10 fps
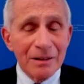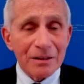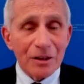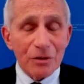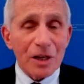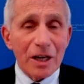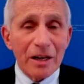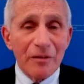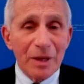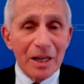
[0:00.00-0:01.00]
to those
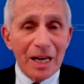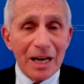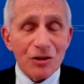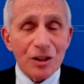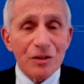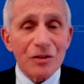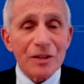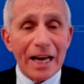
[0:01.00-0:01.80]
kind of mitigations,